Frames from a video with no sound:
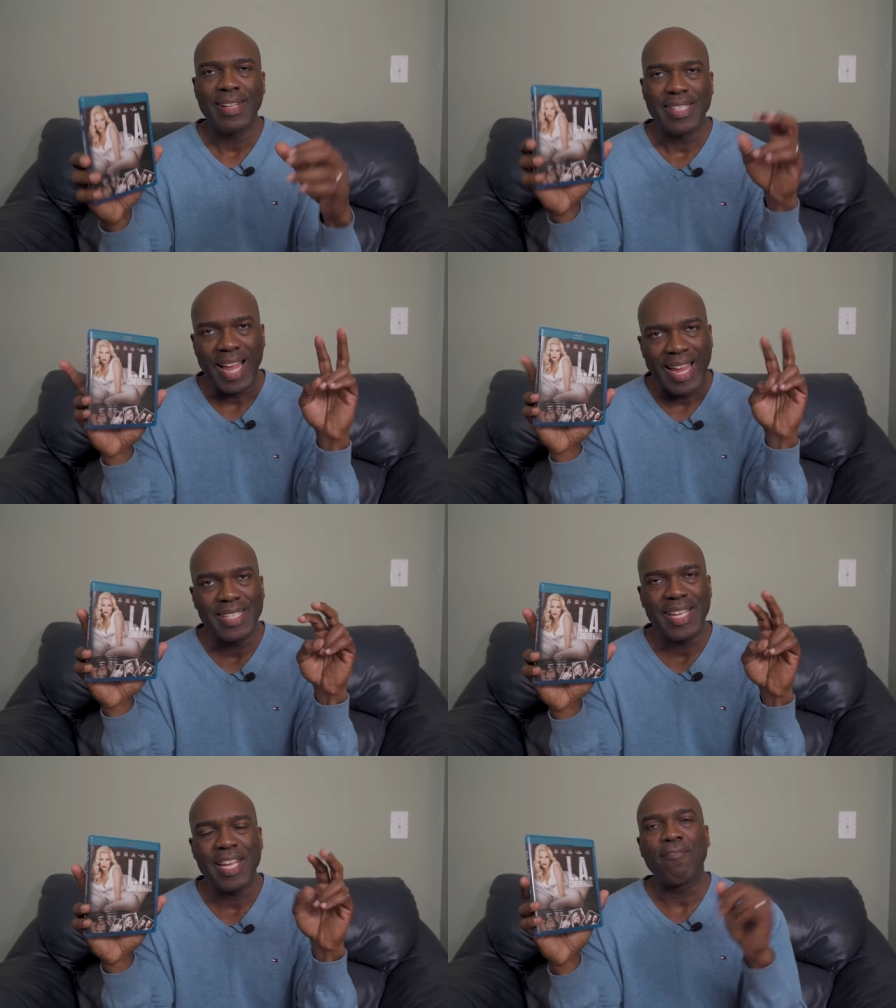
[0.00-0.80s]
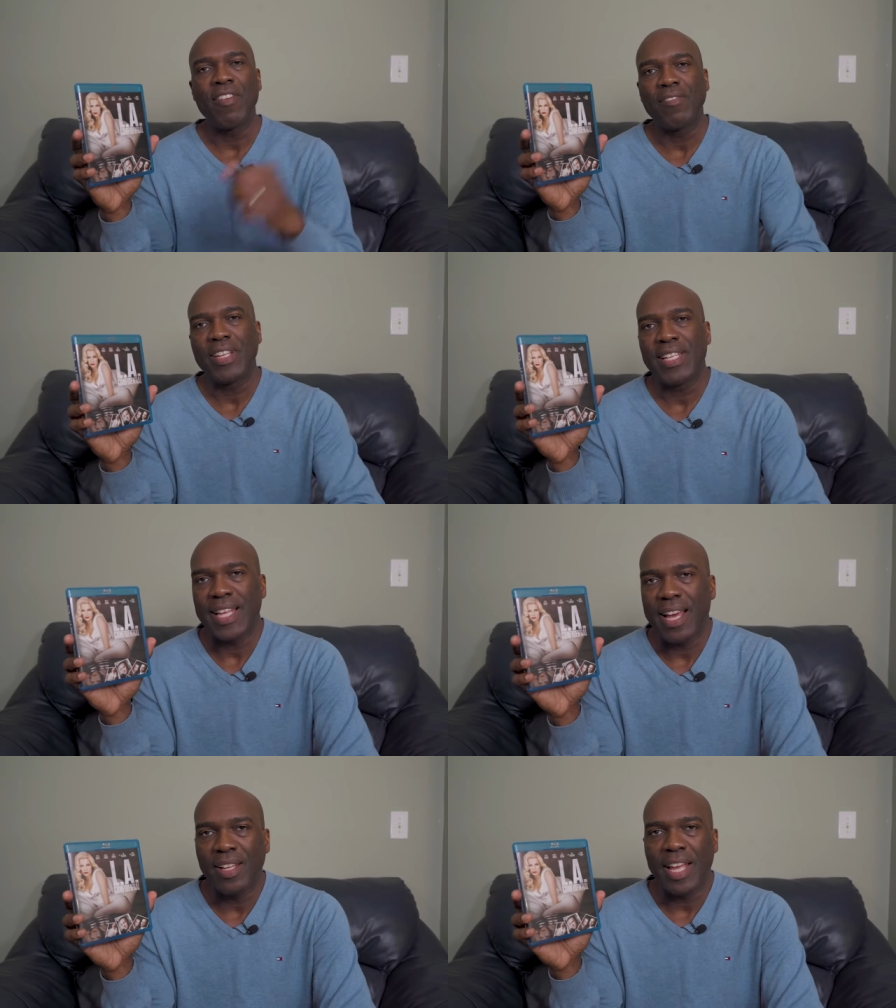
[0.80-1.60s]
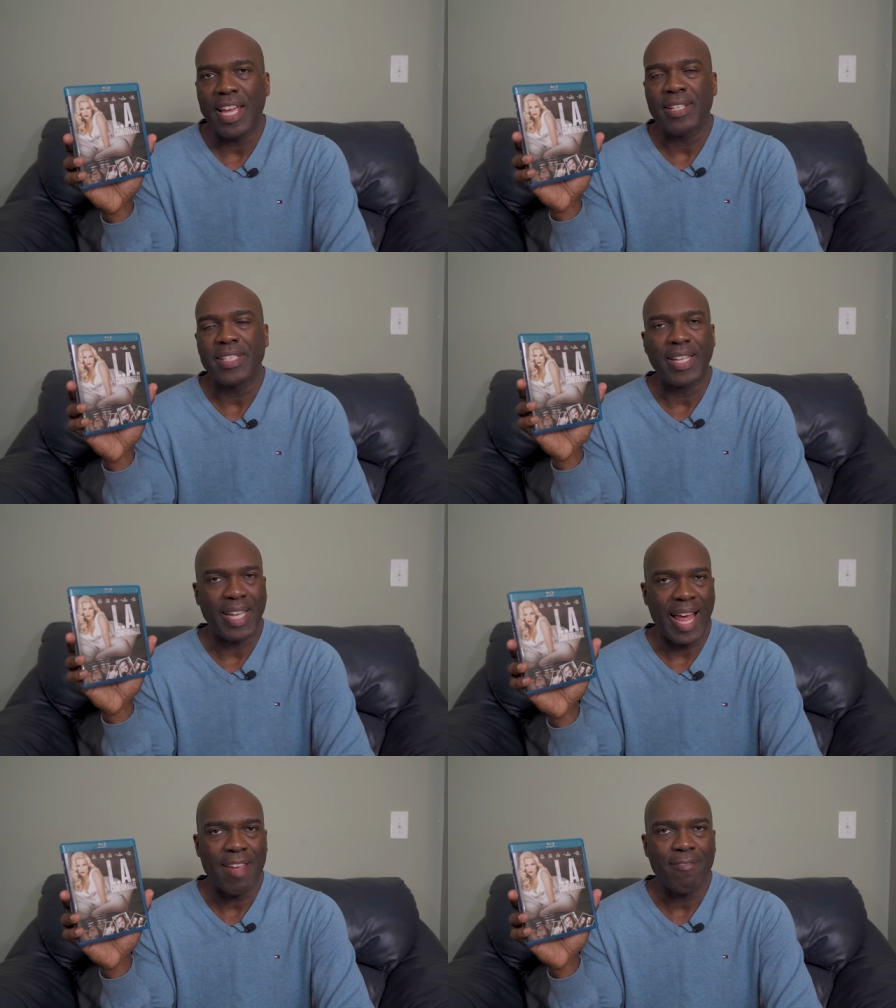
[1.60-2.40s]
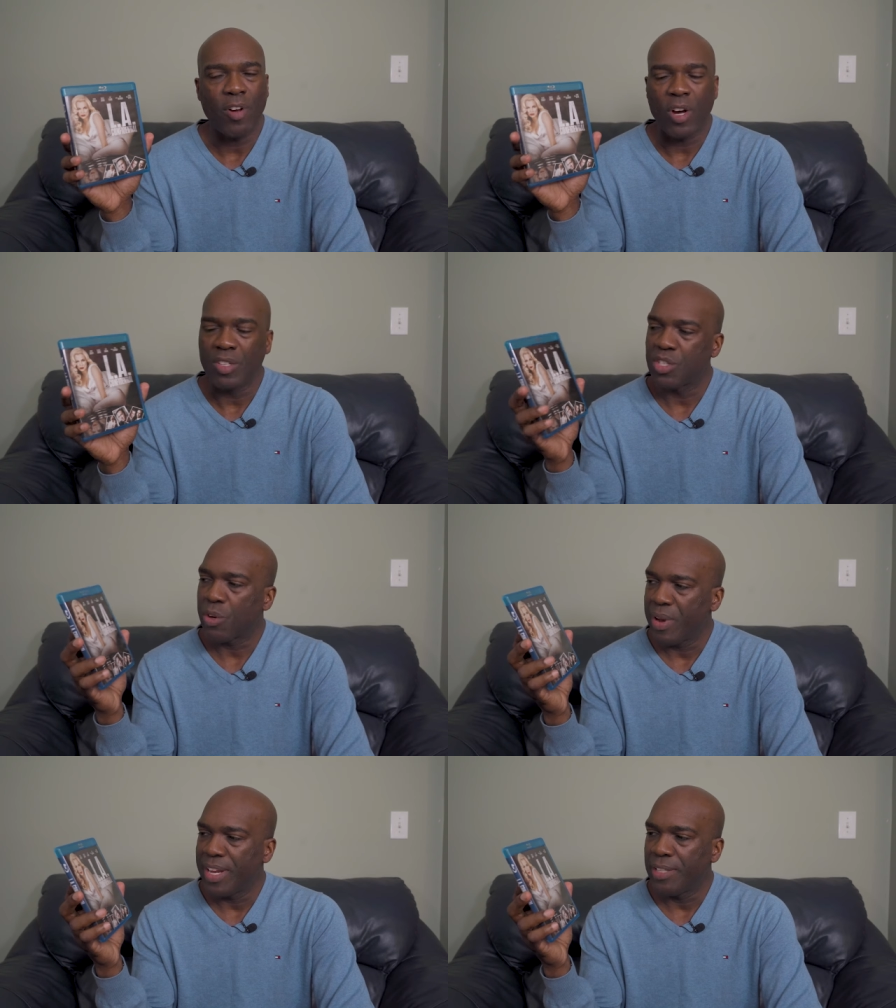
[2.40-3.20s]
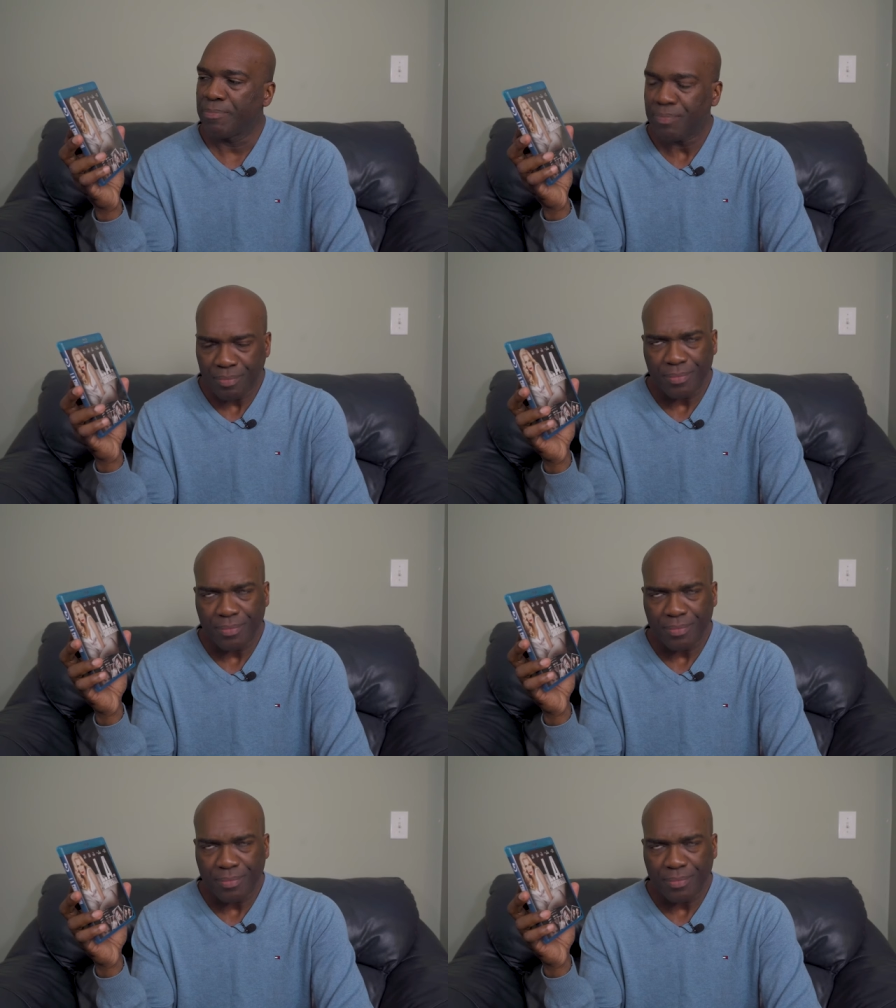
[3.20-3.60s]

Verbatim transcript: 1950s LA to life on screen.